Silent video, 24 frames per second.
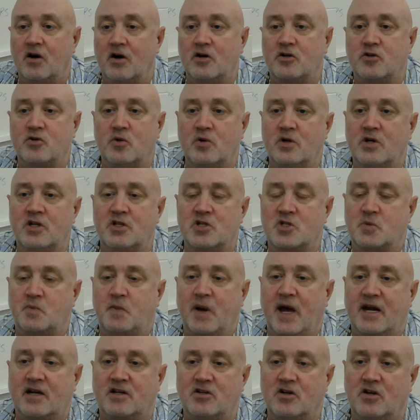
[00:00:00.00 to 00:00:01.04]
or to an
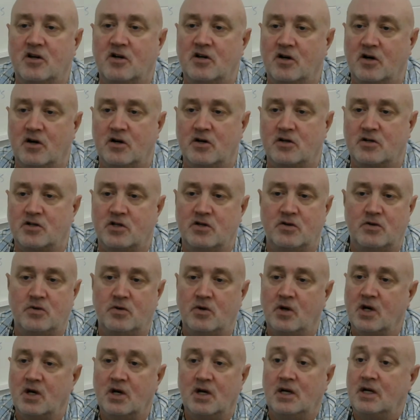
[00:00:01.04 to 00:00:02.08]
inspector or to
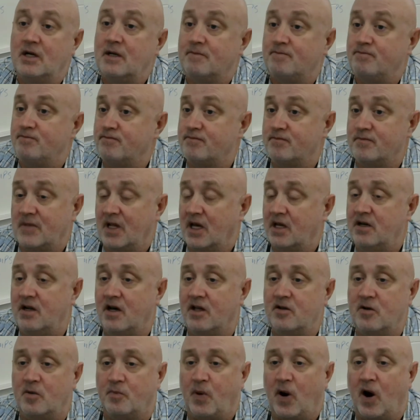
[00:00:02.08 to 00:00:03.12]

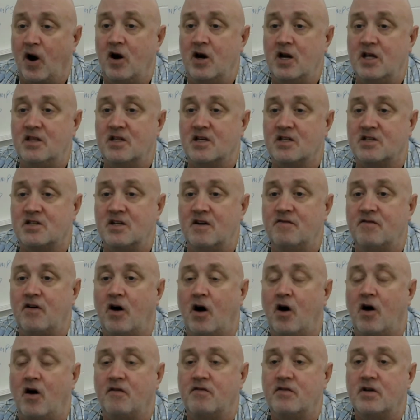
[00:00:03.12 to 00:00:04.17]
another party that's
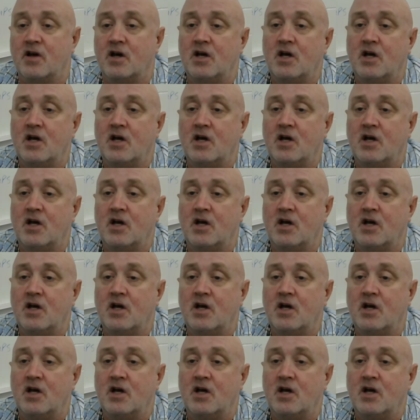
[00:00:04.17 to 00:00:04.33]
involved.